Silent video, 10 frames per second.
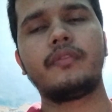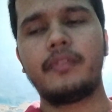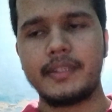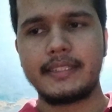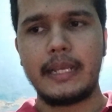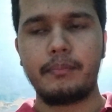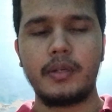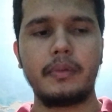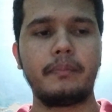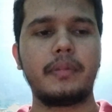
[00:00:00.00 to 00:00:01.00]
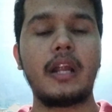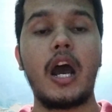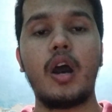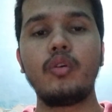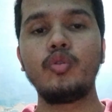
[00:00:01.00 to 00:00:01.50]
the first sample paper.
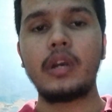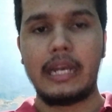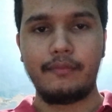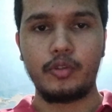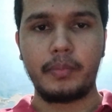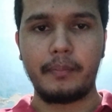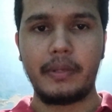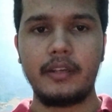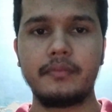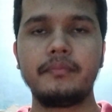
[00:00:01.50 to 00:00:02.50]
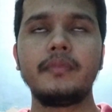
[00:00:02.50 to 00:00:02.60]
How you have to prepare?